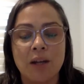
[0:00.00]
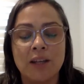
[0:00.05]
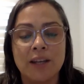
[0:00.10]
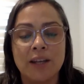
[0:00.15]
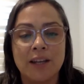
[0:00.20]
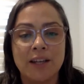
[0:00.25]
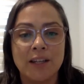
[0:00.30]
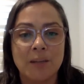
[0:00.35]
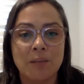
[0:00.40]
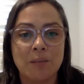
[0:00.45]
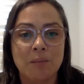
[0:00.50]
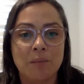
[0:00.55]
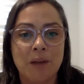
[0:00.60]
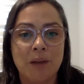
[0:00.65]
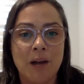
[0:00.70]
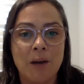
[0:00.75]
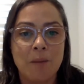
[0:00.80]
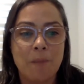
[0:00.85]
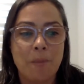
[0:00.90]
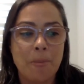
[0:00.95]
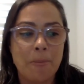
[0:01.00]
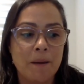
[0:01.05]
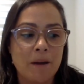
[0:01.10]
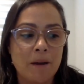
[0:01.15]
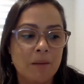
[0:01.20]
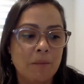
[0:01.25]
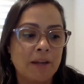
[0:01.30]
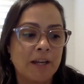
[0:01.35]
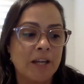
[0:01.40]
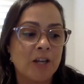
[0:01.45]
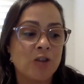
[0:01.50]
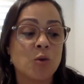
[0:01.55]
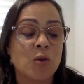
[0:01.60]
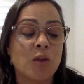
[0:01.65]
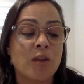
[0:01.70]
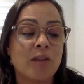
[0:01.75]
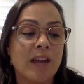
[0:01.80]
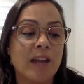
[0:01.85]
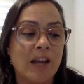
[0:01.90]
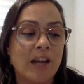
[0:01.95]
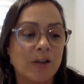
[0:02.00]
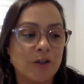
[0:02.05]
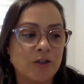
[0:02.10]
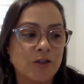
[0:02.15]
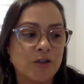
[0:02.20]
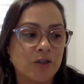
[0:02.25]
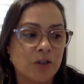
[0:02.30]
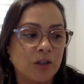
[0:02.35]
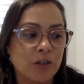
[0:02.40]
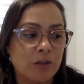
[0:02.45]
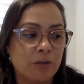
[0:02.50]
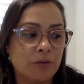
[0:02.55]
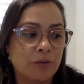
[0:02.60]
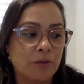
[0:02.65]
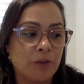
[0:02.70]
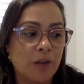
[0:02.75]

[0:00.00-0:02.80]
letting them, making sure that they understood